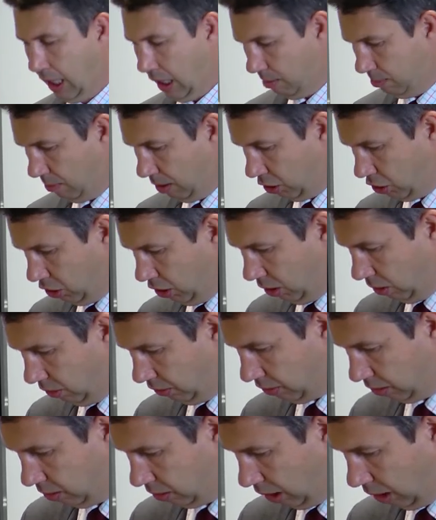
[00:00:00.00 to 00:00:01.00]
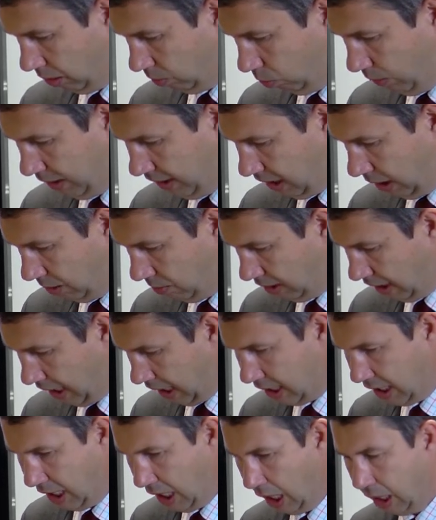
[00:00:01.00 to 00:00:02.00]
how much not, we don't
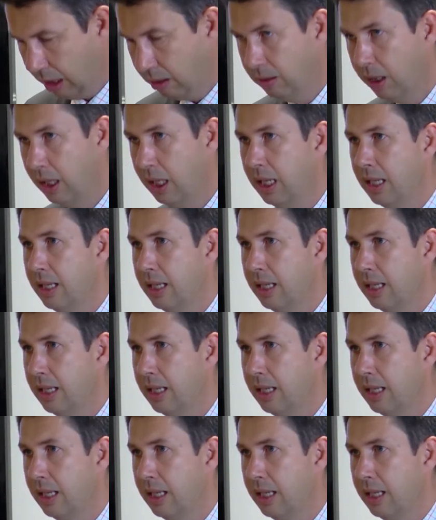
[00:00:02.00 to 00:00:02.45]
yet know.